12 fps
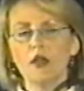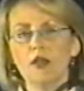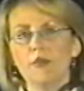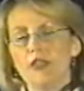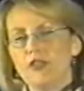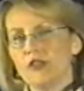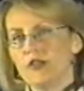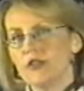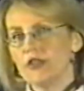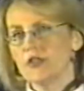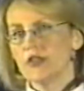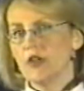My children
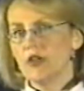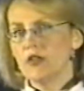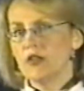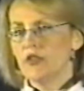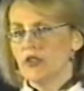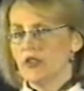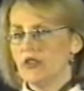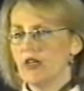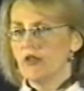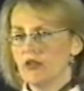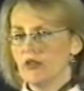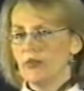disclosed just
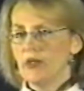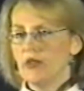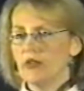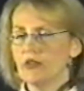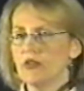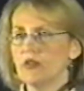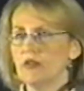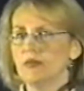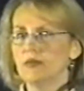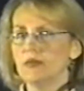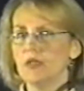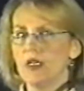sexual abuse
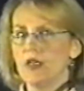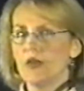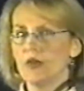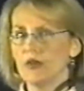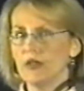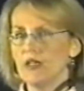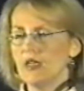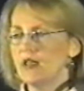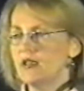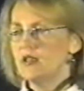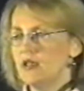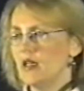in early
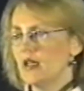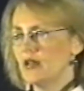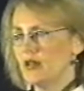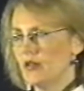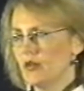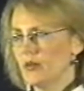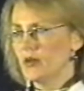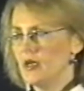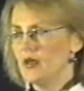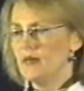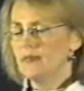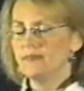
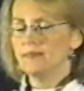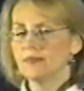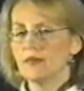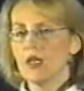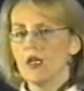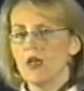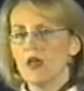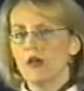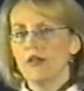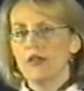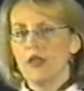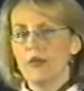1993.
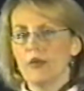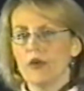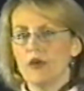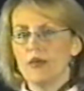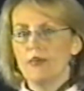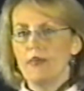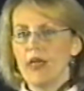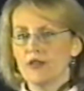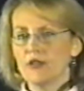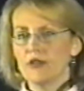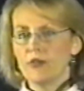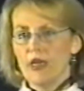They were
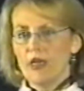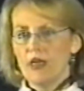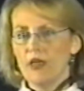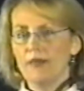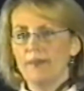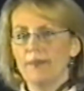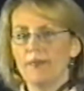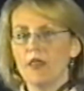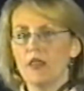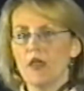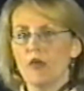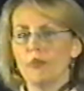masturbating.
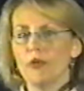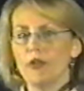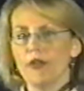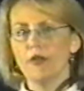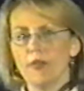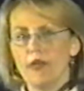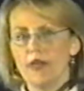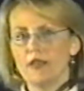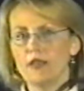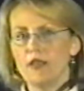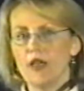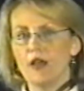They were pulling their
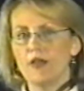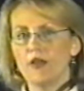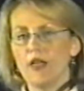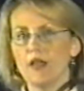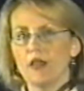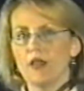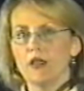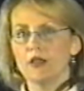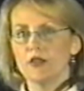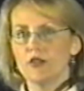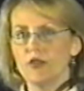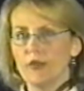pants down at the
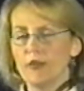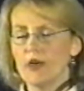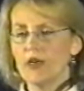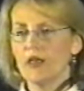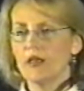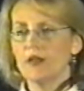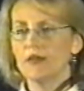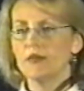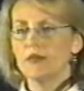supermarket.